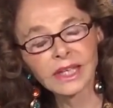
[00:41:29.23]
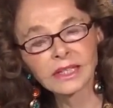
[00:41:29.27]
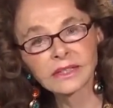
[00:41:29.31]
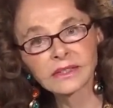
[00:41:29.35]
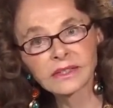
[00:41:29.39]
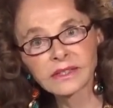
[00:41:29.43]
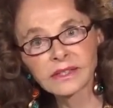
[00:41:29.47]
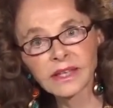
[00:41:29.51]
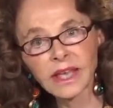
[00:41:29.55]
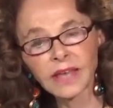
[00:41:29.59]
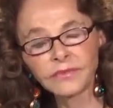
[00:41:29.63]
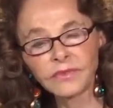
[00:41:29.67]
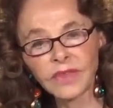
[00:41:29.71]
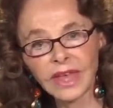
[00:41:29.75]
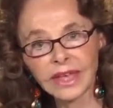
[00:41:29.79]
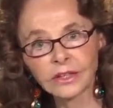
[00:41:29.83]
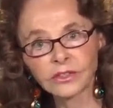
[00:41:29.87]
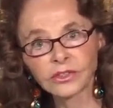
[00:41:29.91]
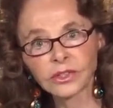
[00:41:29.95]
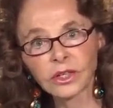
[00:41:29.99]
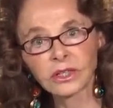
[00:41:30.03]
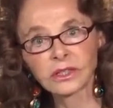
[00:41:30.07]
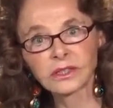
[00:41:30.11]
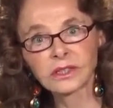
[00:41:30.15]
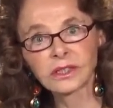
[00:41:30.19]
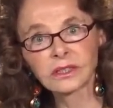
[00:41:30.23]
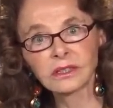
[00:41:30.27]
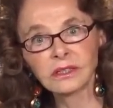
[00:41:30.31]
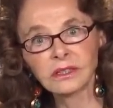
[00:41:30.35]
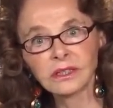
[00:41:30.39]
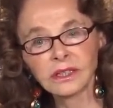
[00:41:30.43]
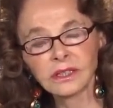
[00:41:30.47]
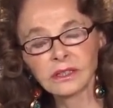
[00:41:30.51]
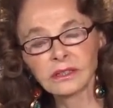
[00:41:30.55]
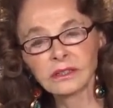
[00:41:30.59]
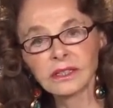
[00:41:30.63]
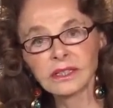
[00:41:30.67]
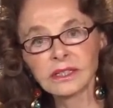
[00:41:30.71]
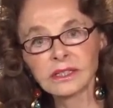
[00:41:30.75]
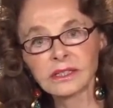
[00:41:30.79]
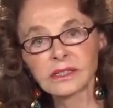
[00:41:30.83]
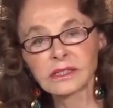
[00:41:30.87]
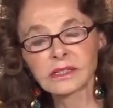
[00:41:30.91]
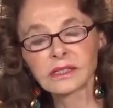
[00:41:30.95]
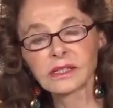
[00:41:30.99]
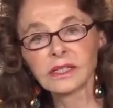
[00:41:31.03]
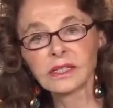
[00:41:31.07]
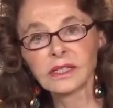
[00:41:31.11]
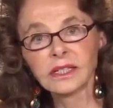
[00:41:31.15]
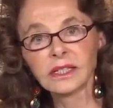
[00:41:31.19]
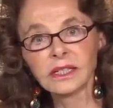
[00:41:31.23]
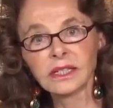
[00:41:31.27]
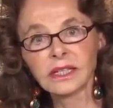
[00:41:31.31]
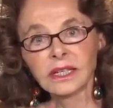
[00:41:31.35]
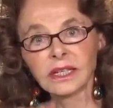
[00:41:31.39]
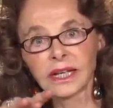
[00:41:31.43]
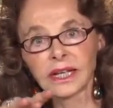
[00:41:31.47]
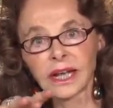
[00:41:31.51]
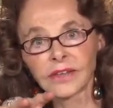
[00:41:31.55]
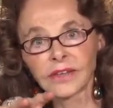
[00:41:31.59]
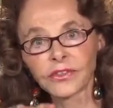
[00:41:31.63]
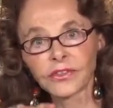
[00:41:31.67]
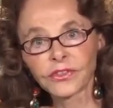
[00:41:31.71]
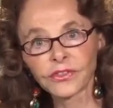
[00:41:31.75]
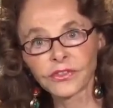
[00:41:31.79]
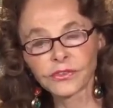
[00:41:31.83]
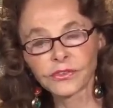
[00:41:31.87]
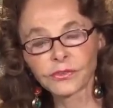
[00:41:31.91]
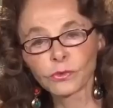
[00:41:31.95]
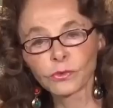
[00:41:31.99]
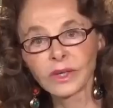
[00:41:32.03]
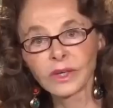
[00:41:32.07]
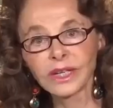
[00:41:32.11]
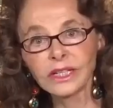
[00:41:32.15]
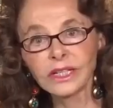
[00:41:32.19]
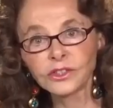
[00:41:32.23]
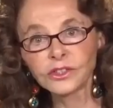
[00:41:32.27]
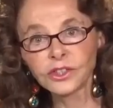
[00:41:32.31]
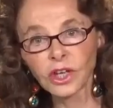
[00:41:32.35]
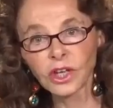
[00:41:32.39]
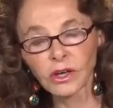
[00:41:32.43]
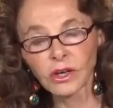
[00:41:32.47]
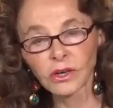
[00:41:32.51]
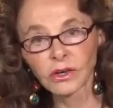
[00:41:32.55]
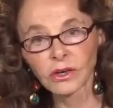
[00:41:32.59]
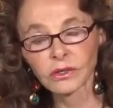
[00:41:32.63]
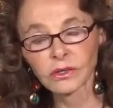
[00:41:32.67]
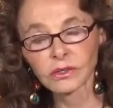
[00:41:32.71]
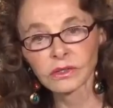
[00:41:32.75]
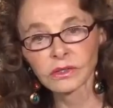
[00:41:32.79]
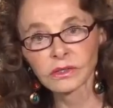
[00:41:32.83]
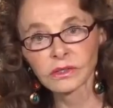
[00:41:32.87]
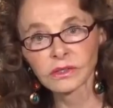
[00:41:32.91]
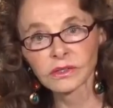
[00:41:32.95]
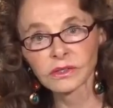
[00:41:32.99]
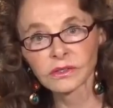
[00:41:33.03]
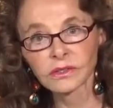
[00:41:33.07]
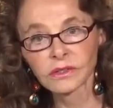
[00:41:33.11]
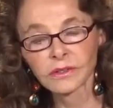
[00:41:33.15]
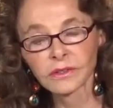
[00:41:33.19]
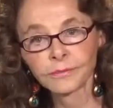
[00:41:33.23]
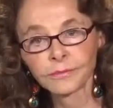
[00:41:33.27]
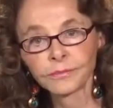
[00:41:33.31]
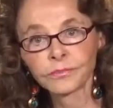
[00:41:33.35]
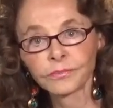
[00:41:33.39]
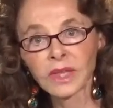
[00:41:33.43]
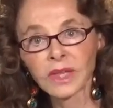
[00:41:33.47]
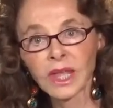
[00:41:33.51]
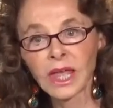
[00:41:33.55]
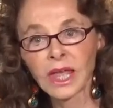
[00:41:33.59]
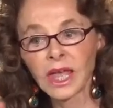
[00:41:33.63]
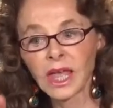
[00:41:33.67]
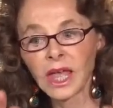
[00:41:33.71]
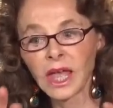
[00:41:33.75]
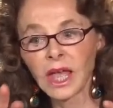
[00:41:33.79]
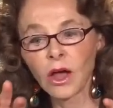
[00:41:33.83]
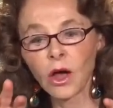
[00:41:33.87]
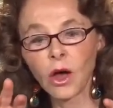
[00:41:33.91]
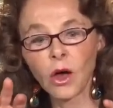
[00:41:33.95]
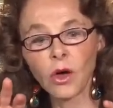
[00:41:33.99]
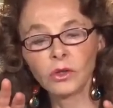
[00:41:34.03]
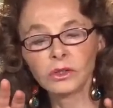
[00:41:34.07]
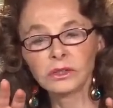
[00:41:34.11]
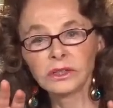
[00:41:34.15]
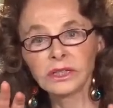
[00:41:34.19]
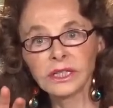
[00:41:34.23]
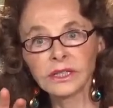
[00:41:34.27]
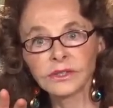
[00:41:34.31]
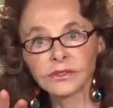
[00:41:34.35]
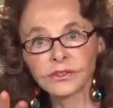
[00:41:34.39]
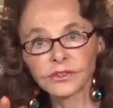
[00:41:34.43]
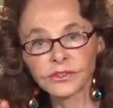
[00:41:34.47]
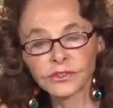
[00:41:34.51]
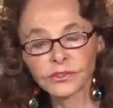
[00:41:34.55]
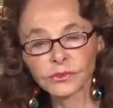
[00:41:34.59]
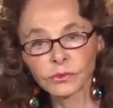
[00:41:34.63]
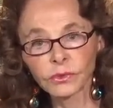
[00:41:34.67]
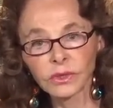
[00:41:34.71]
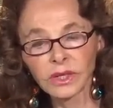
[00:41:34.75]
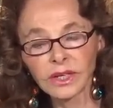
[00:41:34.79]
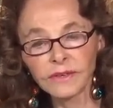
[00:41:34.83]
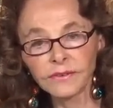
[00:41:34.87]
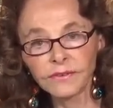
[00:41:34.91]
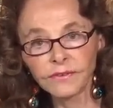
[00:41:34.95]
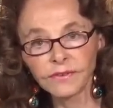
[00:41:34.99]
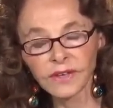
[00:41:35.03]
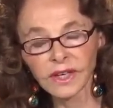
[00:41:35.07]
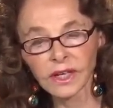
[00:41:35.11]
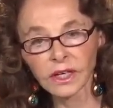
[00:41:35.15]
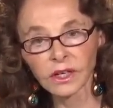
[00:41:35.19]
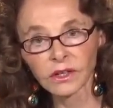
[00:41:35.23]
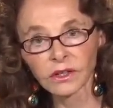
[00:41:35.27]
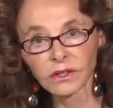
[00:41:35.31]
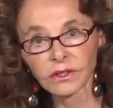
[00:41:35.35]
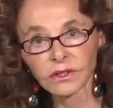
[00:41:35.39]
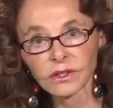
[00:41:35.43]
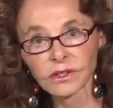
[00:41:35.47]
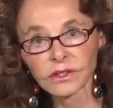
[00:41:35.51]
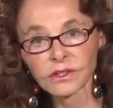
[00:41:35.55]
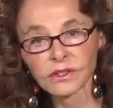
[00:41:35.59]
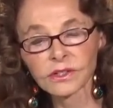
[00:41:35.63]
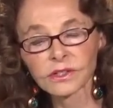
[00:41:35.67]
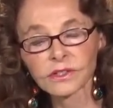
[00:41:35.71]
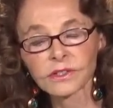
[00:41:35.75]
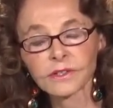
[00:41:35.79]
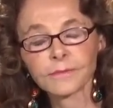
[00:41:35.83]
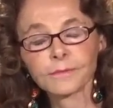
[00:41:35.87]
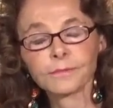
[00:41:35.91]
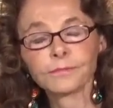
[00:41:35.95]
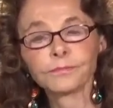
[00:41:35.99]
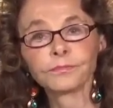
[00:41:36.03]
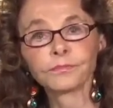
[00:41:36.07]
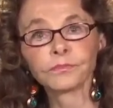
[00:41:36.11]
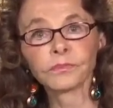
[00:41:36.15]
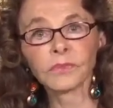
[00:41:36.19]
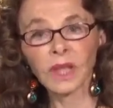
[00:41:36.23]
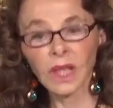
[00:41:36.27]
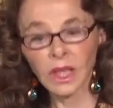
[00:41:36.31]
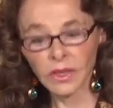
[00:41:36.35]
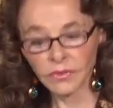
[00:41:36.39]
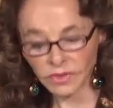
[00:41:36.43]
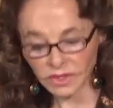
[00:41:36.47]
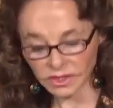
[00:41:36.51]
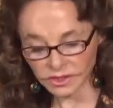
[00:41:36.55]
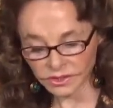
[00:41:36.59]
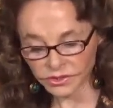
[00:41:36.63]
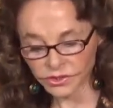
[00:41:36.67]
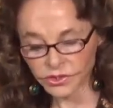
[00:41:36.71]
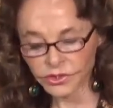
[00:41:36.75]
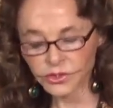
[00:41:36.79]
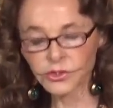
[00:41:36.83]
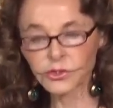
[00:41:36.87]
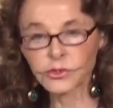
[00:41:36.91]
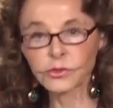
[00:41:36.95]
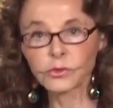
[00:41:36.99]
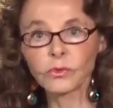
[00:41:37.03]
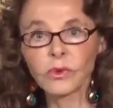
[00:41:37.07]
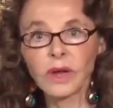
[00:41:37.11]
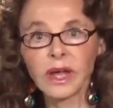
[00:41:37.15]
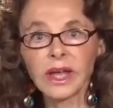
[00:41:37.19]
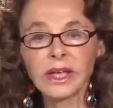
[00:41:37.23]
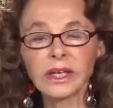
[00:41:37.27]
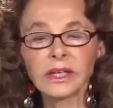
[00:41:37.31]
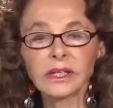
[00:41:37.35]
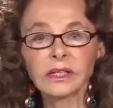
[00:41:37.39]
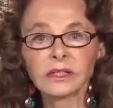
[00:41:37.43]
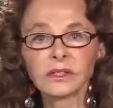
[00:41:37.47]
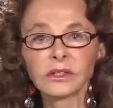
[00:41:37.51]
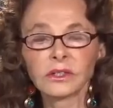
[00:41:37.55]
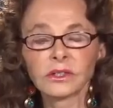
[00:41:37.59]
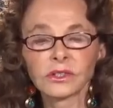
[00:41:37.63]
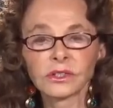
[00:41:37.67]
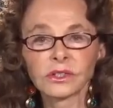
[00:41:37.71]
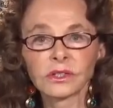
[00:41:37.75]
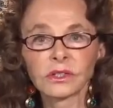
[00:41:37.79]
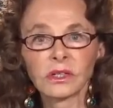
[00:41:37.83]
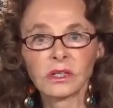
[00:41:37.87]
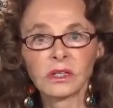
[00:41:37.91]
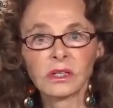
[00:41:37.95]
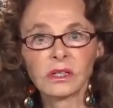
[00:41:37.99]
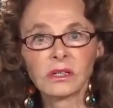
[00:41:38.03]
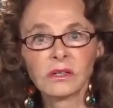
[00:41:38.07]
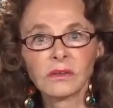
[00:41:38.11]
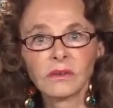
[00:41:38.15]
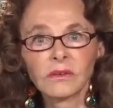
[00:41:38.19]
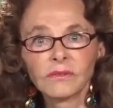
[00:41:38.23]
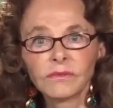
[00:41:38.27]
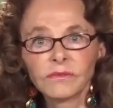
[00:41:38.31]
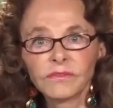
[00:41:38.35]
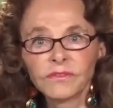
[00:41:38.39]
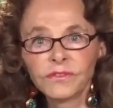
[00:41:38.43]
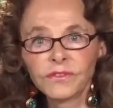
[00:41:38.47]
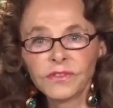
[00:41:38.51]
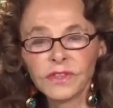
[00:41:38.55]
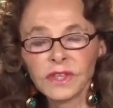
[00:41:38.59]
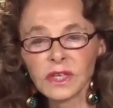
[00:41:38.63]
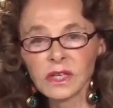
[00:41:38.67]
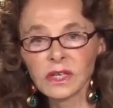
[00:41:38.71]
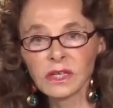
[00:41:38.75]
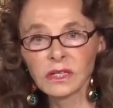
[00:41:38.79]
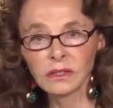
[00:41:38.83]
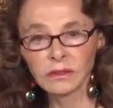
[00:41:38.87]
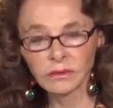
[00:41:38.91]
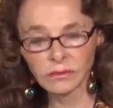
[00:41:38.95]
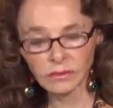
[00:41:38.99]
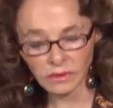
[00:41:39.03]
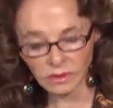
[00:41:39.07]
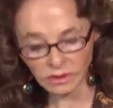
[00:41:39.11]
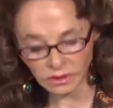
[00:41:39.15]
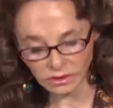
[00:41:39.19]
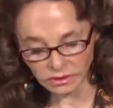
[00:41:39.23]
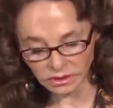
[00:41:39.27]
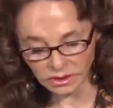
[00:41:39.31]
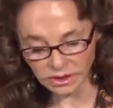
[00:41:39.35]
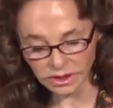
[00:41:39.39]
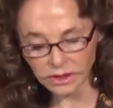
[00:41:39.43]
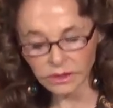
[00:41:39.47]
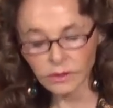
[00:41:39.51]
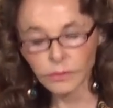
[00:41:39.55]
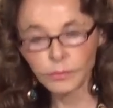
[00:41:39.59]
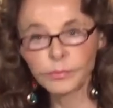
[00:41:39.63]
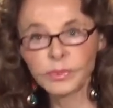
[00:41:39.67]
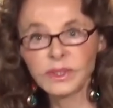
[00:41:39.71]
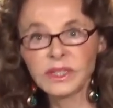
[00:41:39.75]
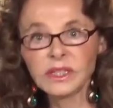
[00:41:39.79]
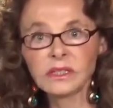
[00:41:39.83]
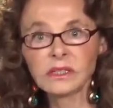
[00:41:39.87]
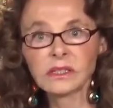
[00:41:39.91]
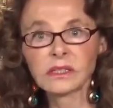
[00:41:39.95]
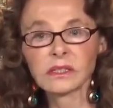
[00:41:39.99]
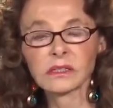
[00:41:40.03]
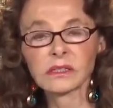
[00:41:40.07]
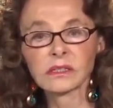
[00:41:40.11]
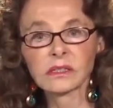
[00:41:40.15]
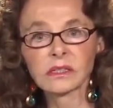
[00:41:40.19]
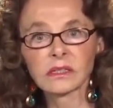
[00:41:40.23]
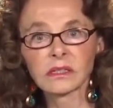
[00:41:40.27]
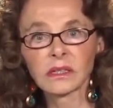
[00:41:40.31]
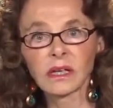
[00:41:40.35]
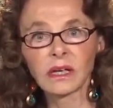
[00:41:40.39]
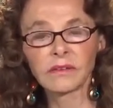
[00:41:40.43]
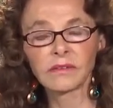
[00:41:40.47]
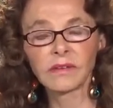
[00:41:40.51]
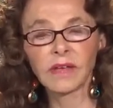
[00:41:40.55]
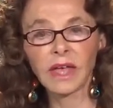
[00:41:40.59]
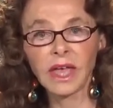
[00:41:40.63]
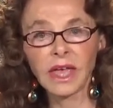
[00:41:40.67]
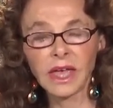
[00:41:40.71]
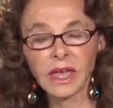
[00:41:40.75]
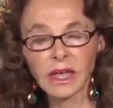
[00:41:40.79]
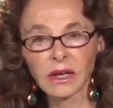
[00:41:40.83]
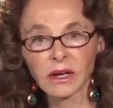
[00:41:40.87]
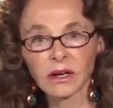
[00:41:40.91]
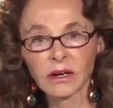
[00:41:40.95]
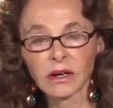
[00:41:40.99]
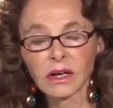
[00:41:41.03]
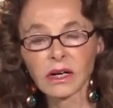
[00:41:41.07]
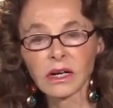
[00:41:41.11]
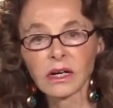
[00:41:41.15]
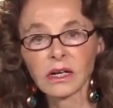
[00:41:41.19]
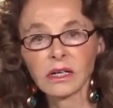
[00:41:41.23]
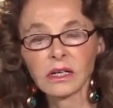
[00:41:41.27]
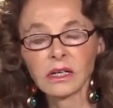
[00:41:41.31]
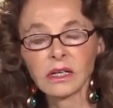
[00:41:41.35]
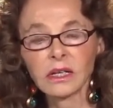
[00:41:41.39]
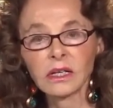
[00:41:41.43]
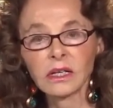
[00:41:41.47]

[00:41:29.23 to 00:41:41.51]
And said they could clearly see it had three toes, only three fingers, this strange, thin little pieces of hair